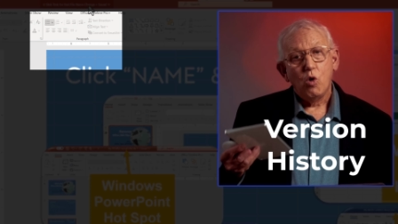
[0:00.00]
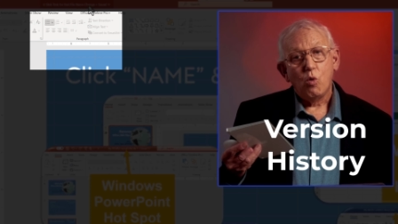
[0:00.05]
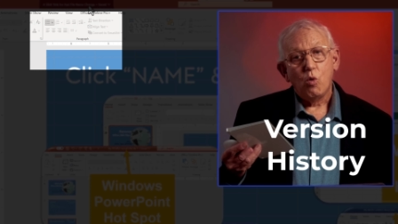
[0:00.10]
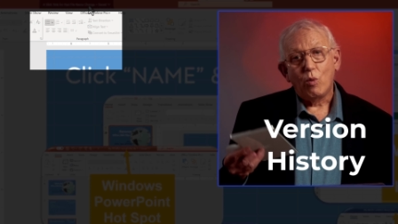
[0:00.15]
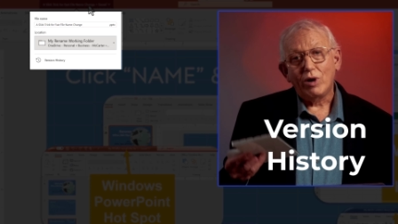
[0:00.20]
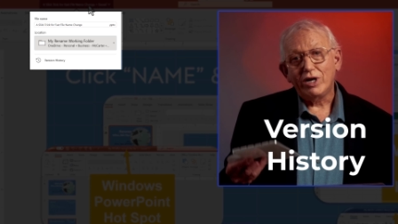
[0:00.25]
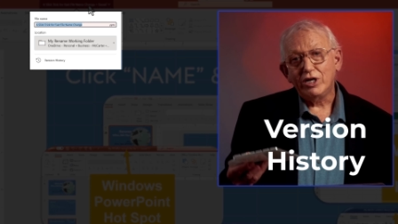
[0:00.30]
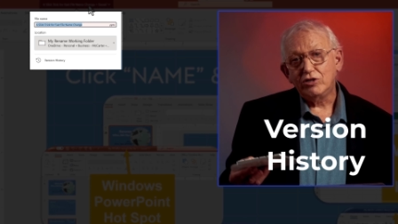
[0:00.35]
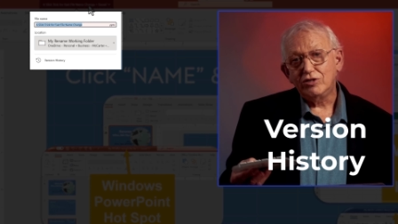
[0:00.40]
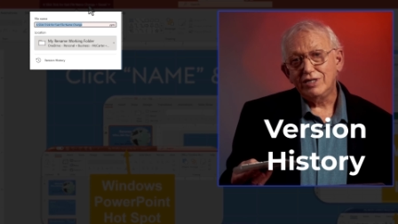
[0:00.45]

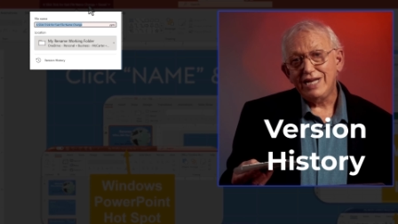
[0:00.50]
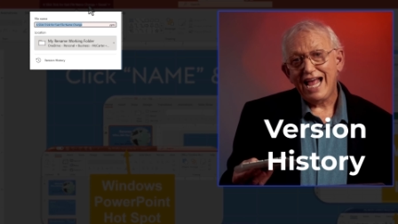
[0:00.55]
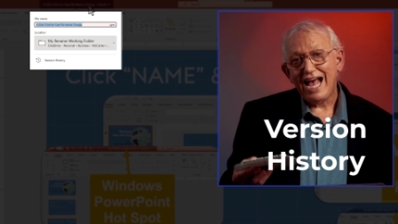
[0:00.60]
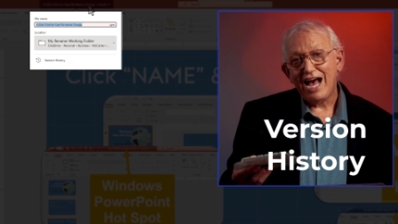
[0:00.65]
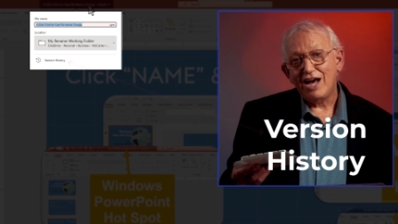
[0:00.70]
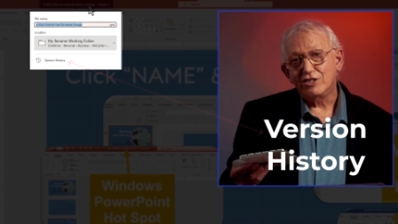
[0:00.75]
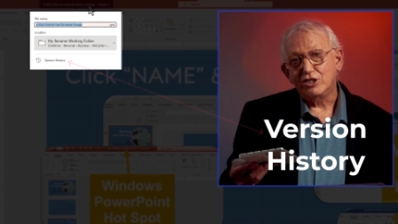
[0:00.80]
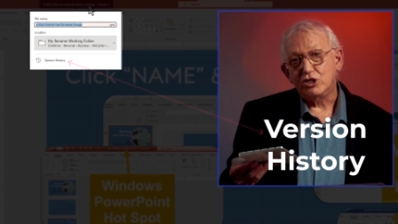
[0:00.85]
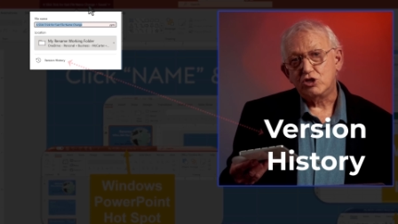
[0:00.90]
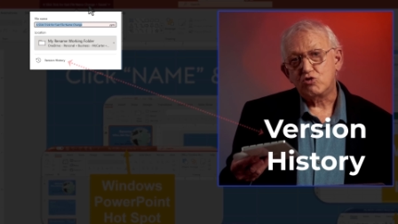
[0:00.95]
Want to learn
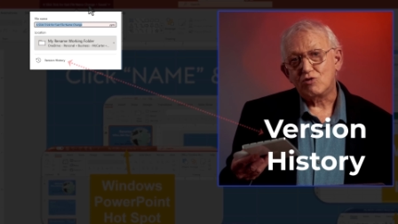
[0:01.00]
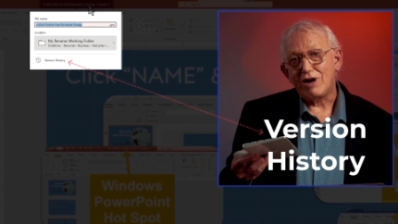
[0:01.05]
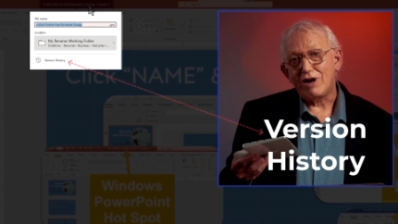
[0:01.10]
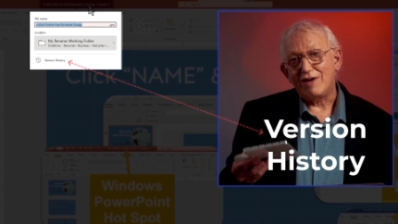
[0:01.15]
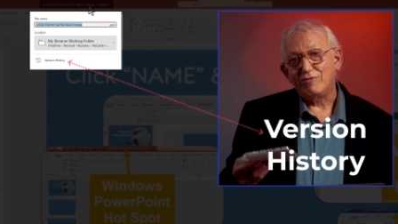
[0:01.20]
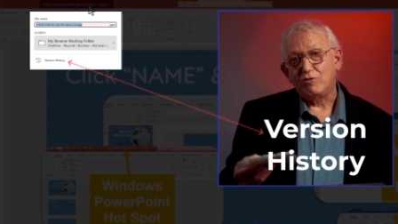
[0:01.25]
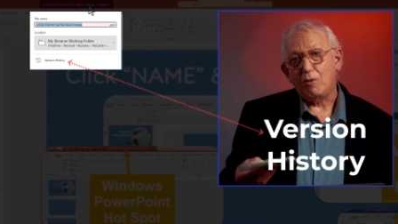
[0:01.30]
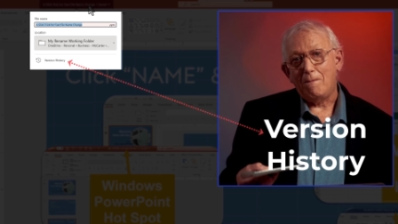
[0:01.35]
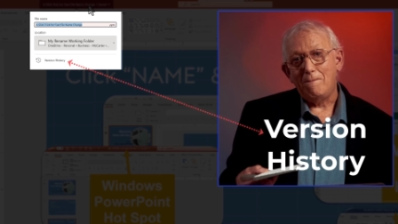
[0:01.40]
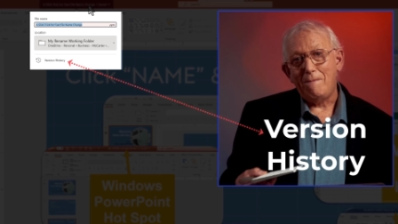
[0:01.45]
how to
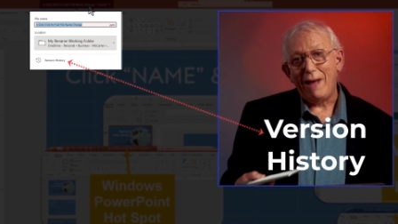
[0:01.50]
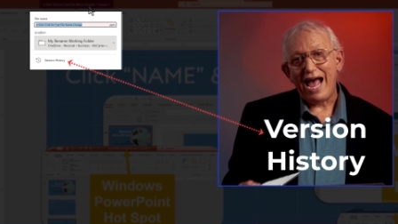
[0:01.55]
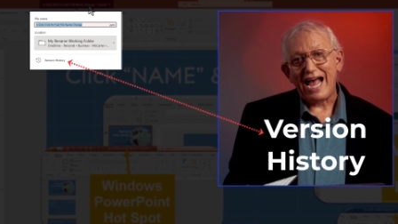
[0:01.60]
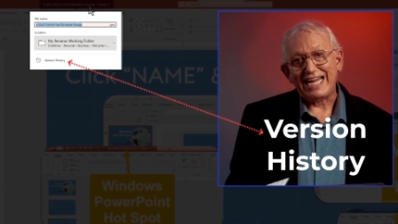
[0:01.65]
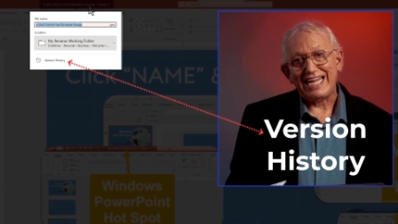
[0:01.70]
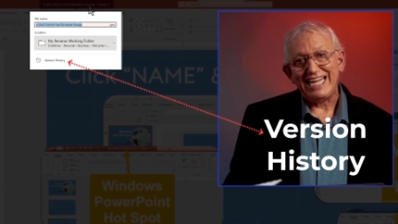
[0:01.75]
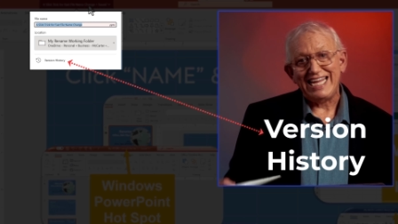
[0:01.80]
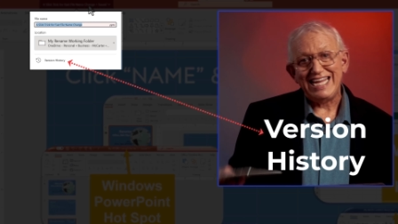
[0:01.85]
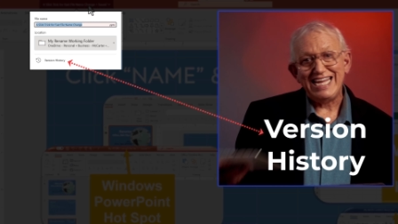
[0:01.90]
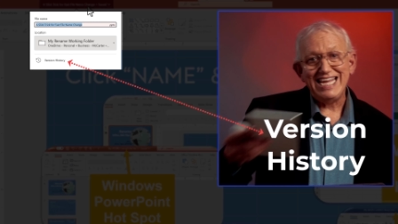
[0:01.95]
travel
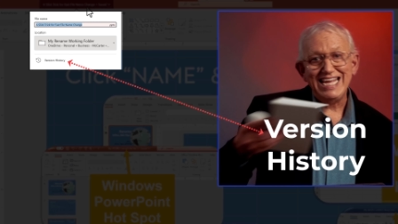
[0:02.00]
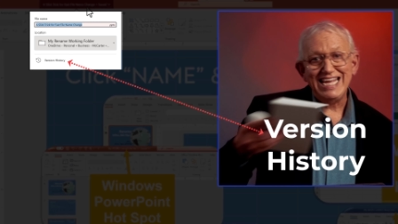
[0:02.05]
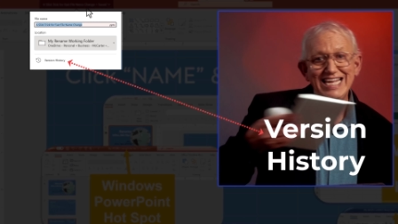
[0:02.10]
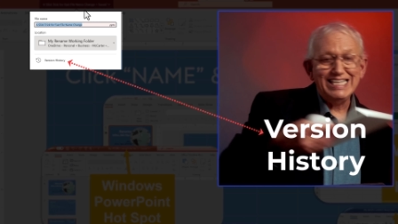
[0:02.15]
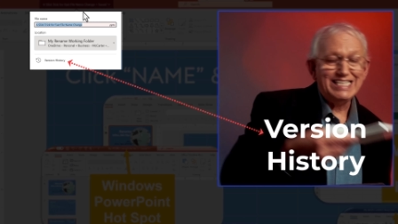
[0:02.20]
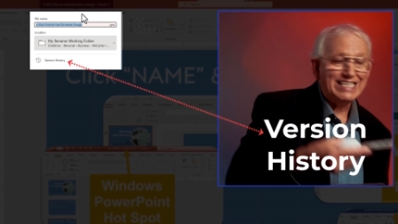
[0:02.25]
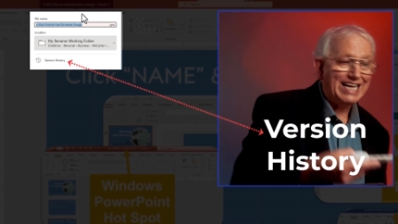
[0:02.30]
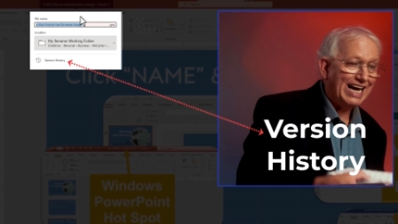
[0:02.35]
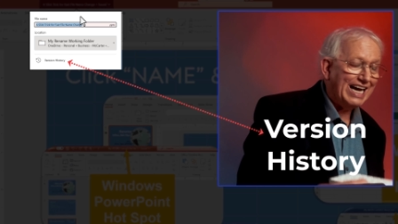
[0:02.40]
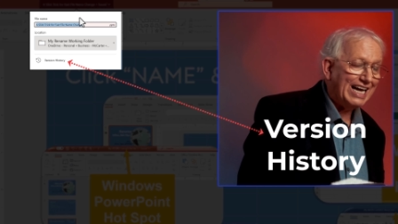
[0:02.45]
back
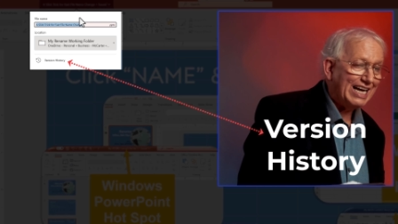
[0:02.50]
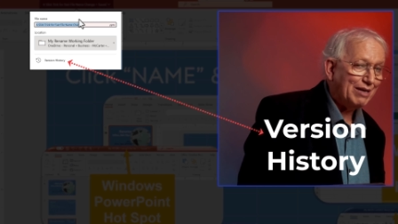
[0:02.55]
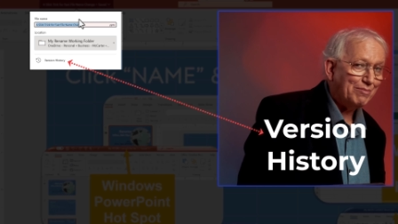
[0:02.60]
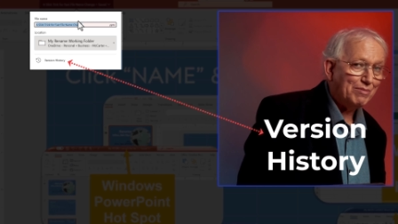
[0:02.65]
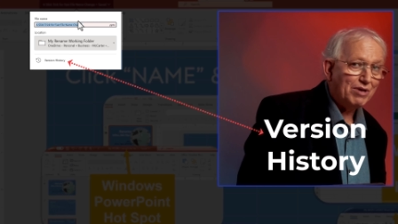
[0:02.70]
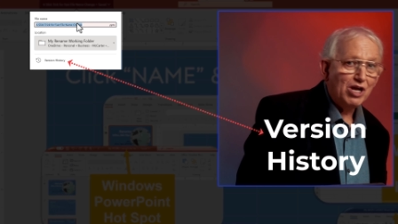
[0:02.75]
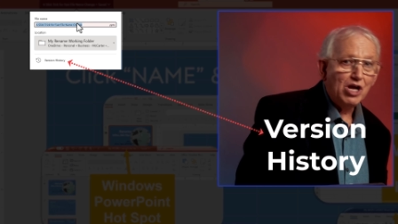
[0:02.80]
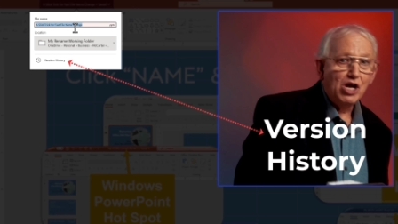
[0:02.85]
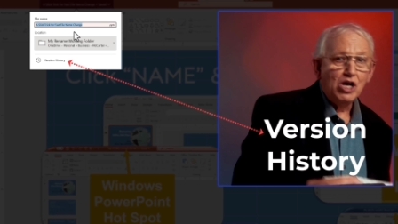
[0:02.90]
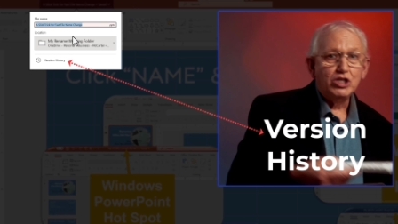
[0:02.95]
in time